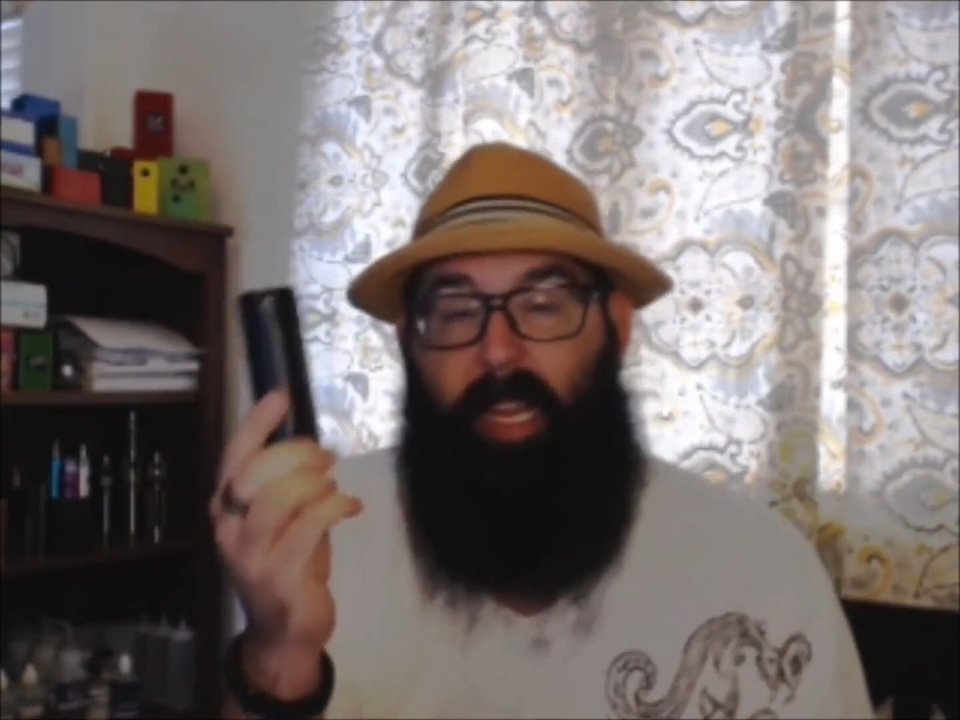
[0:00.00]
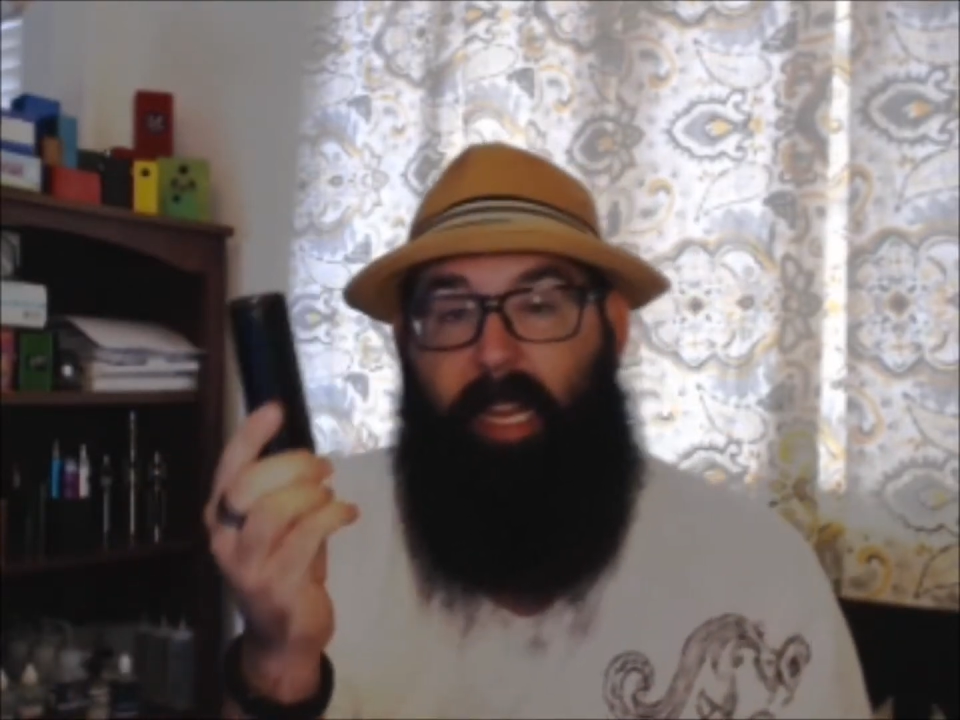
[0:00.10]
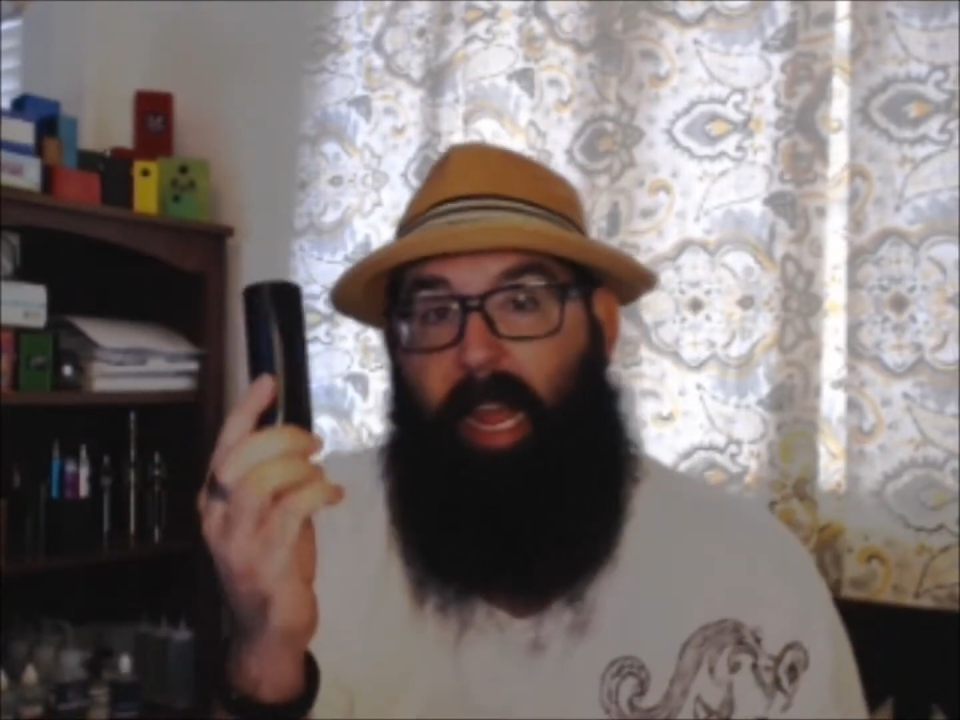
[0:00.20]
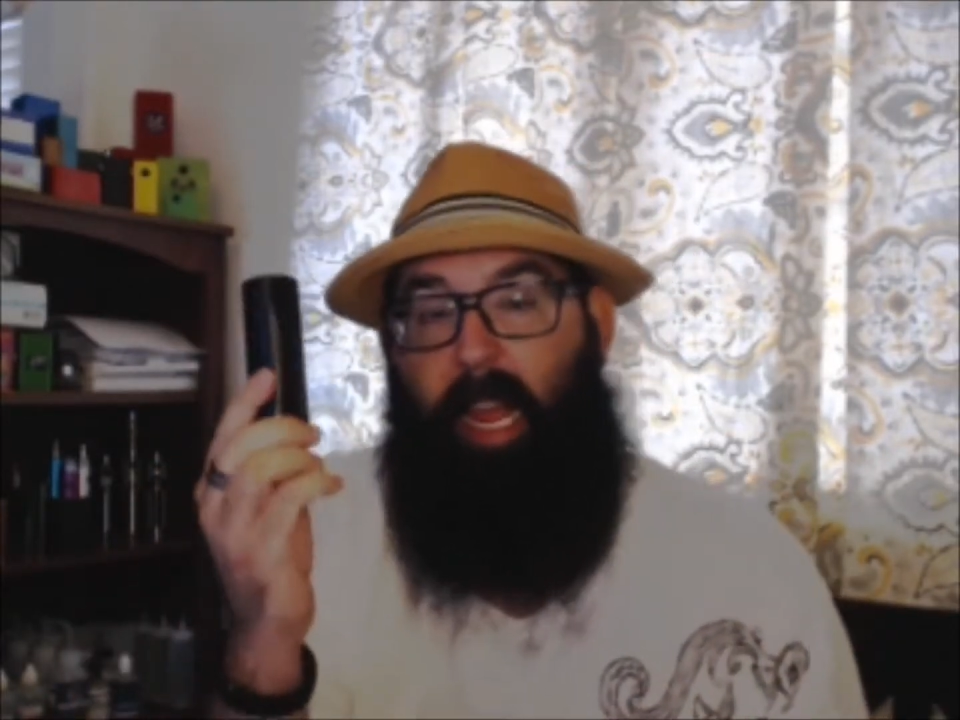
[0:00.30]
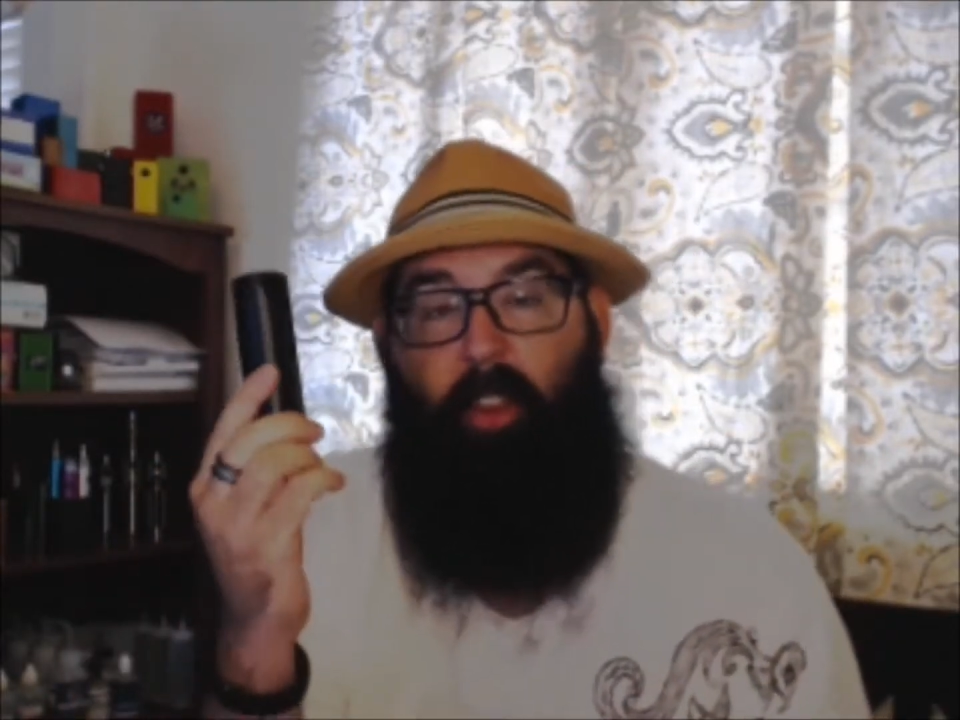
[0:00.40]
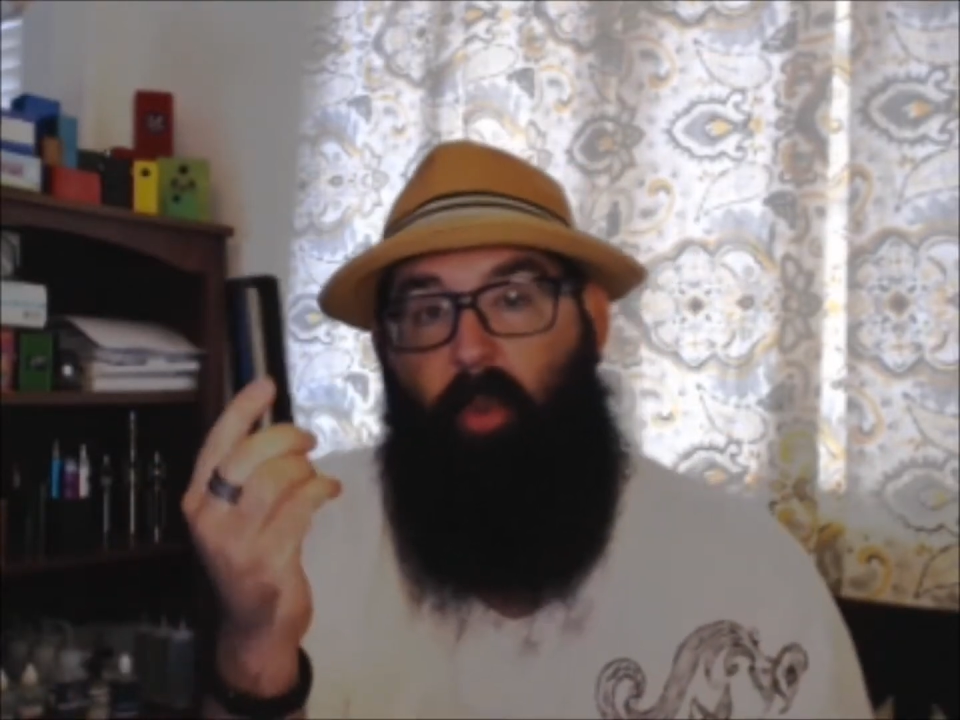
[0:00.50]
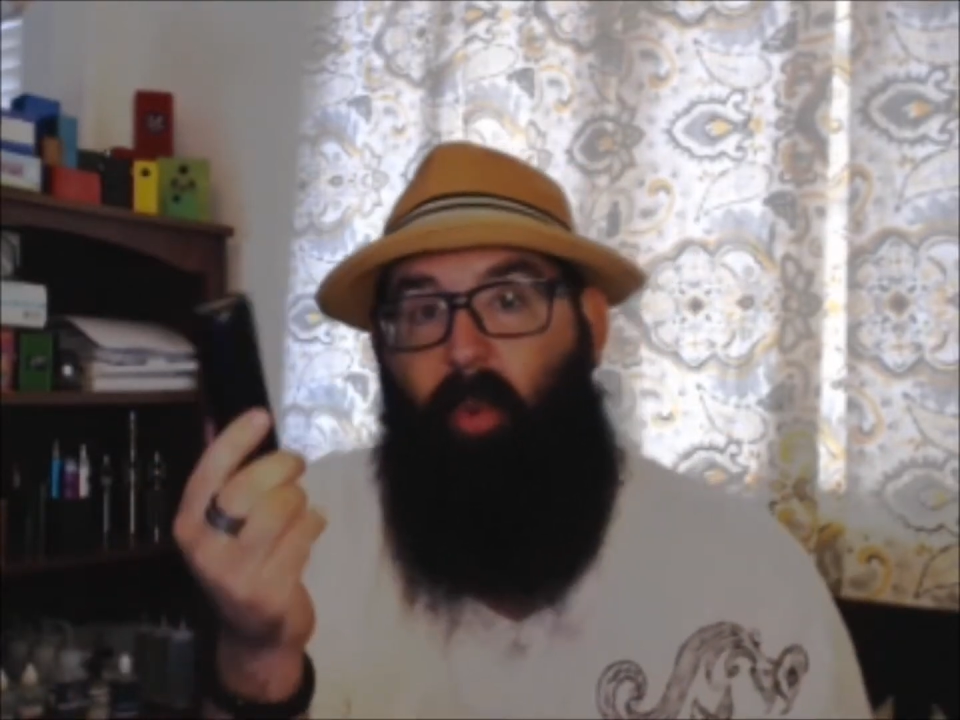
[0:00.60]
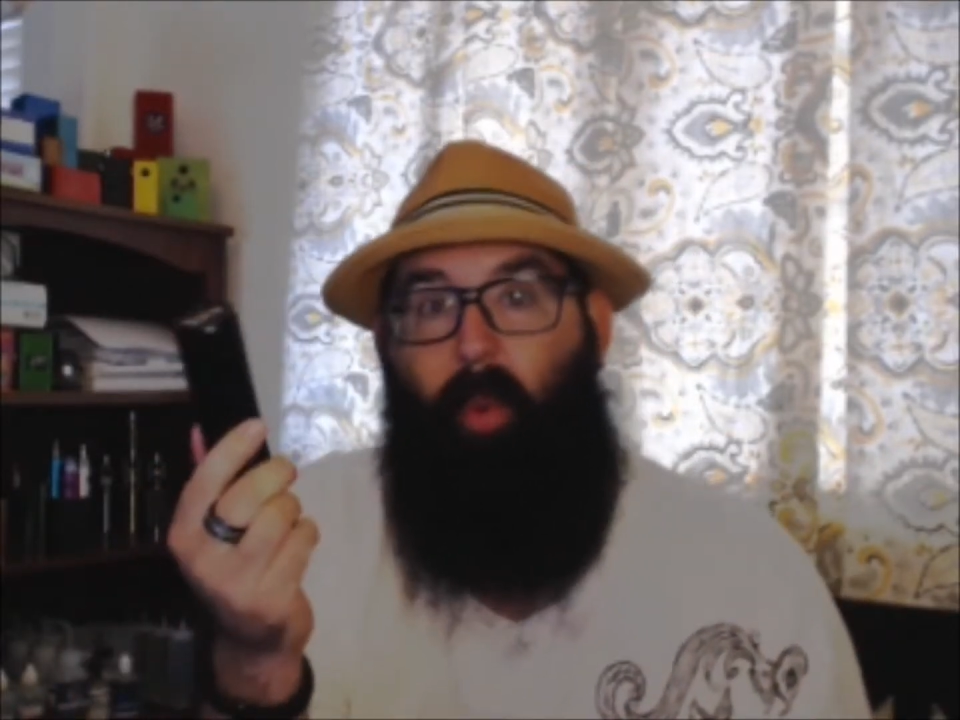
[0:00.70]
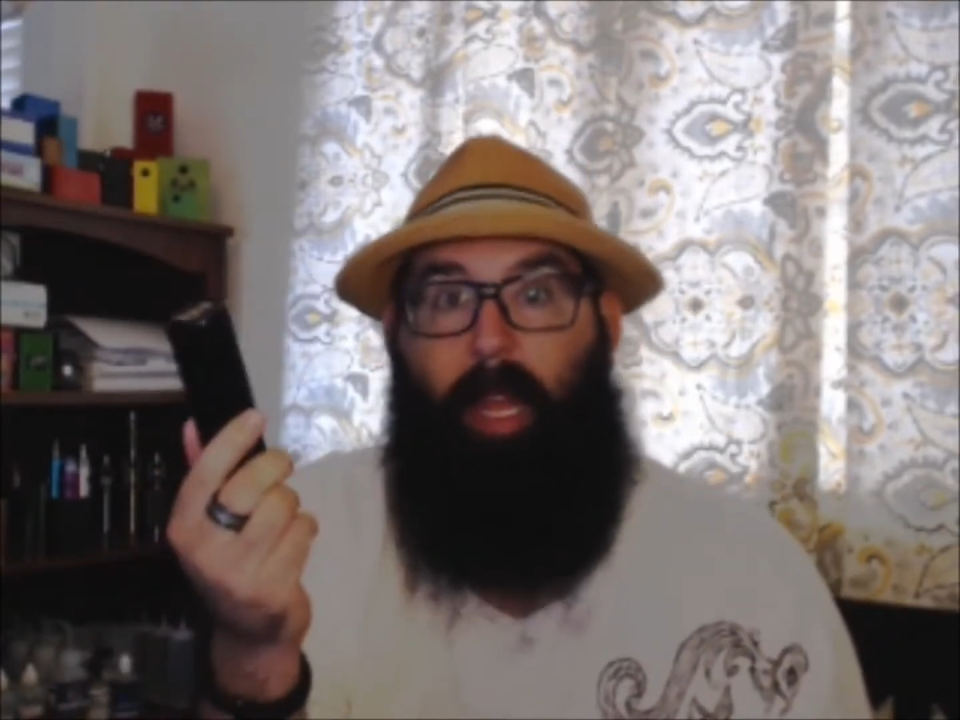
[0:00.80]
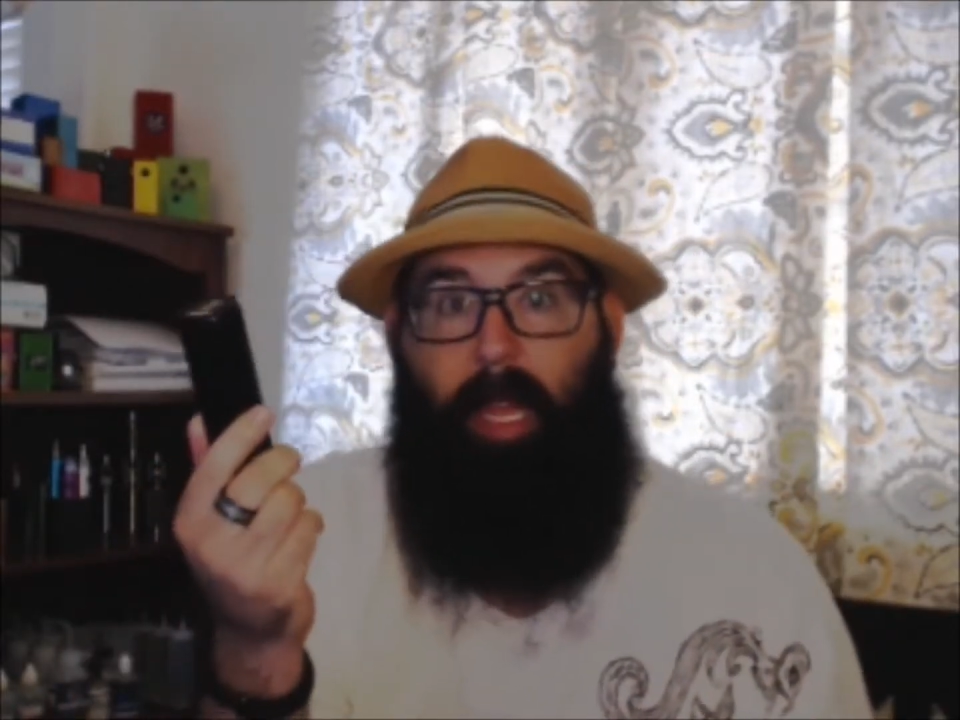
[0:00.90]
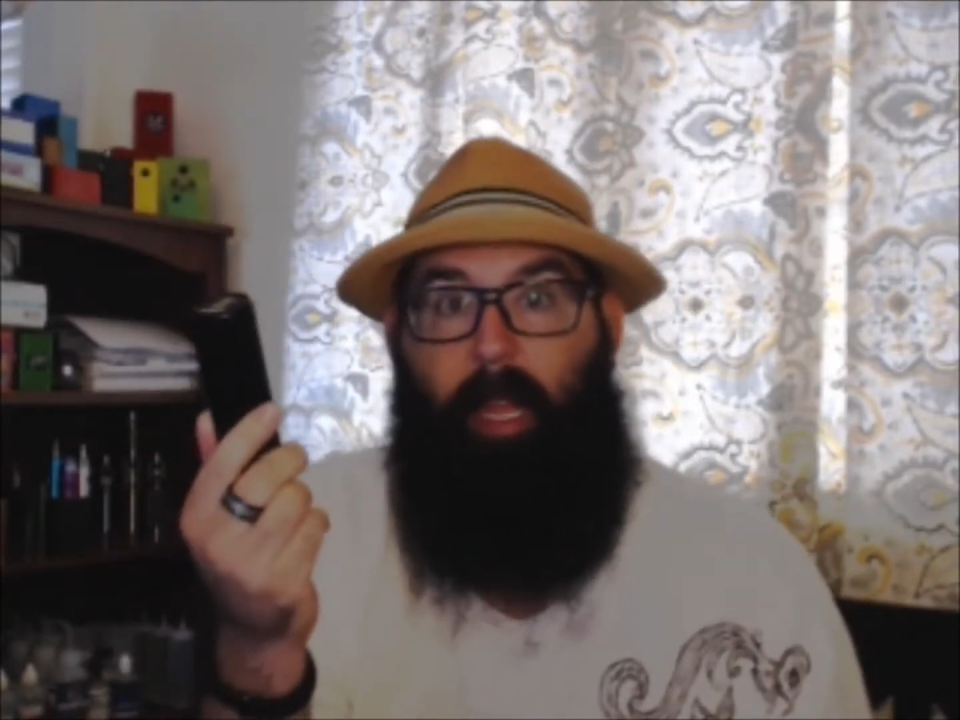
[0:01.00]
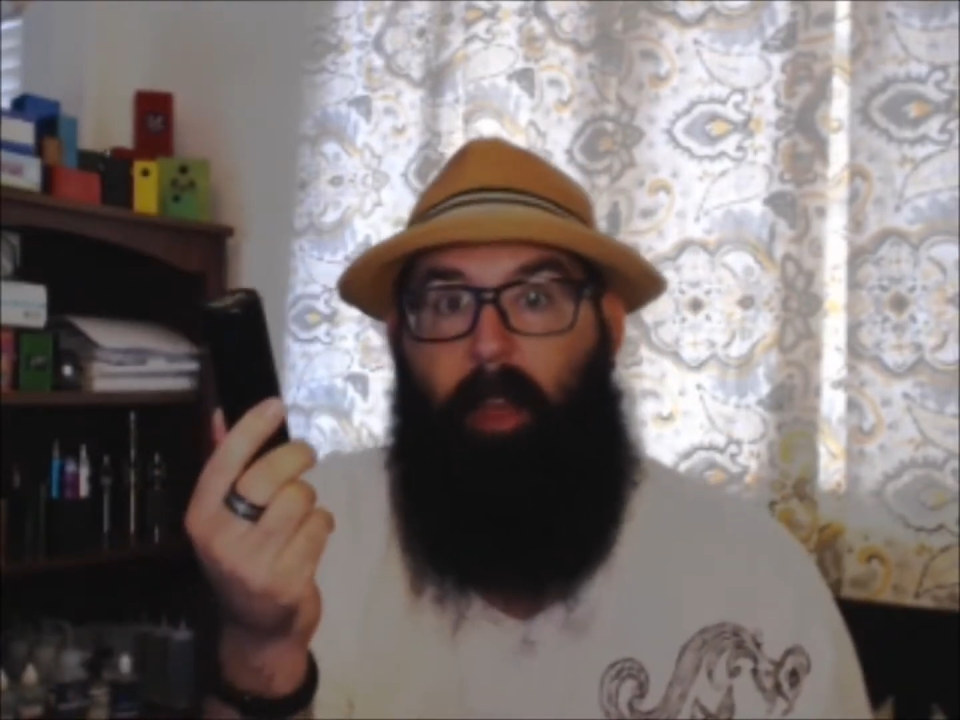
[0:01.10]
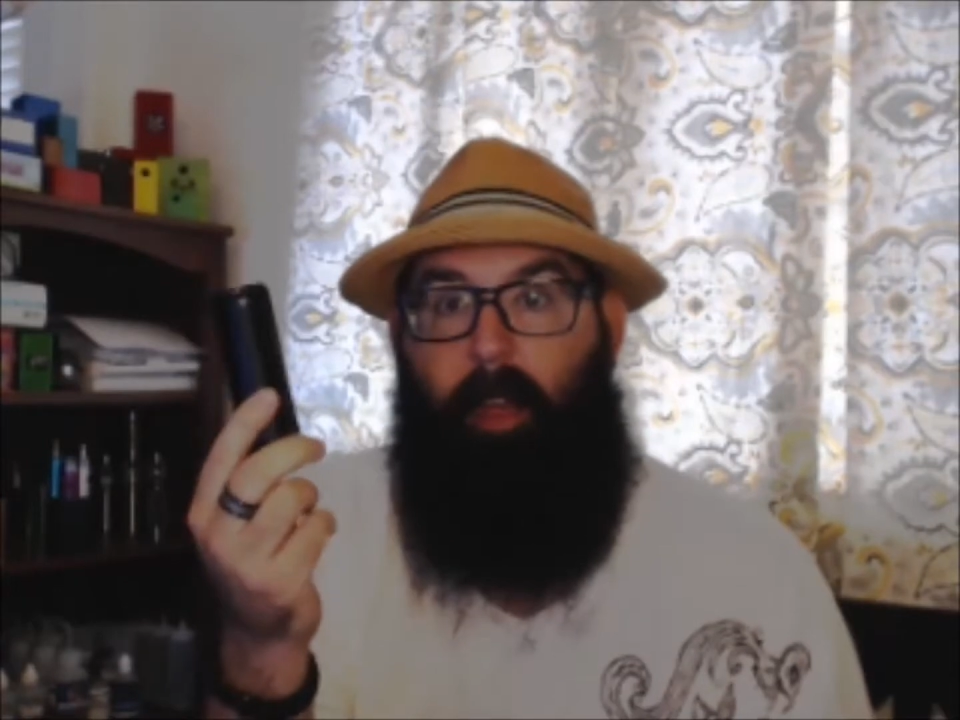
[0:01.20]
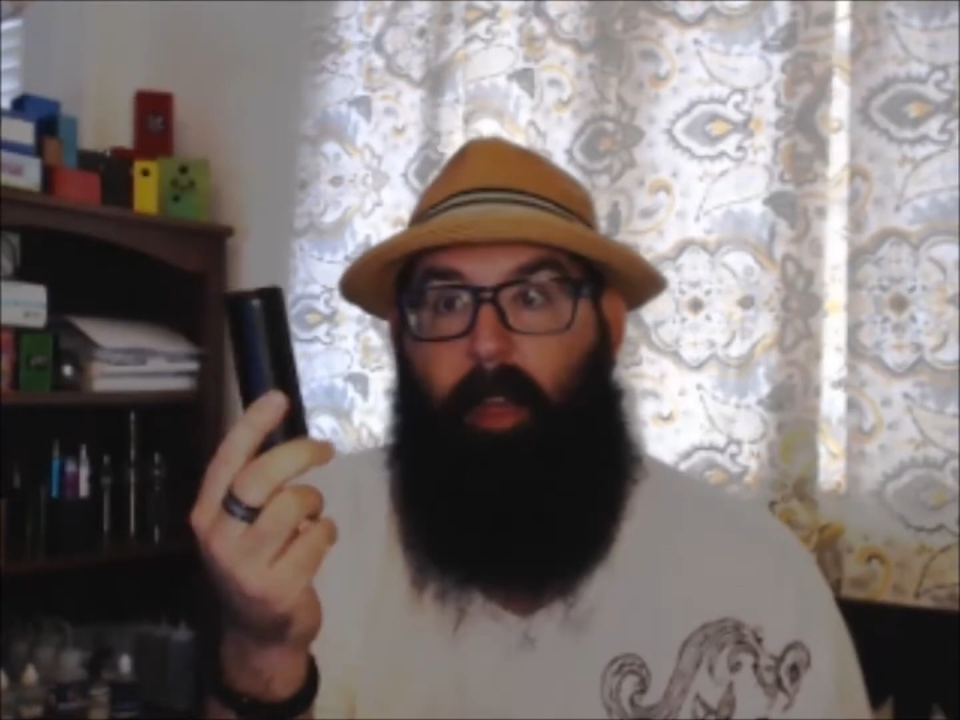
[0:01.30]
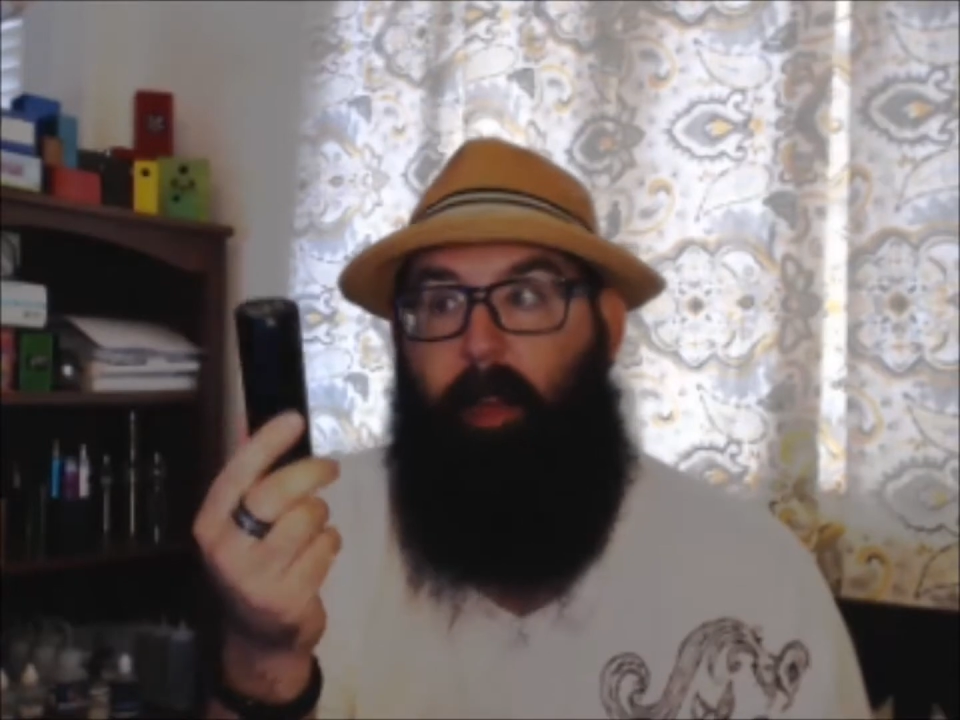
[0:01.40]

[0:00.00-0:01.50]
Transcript: DNA 20.